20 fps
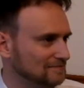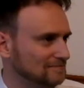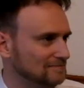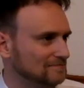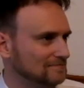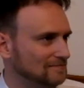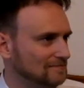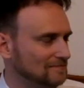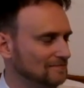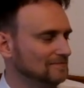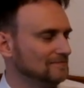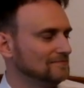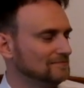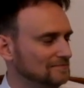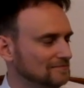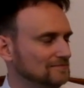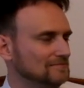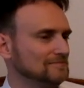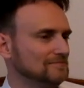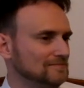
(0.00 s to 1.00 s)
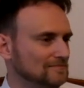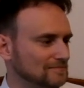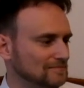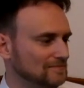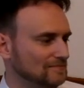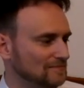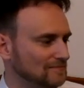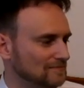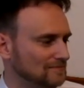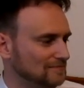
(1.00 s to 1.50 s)
and topics, or do you
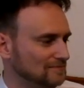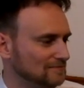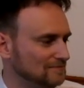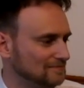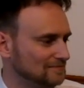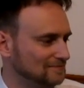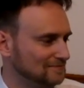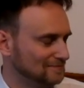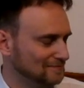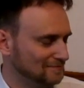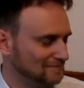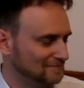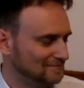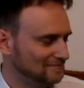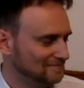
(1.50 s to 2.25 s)
think you're gonna,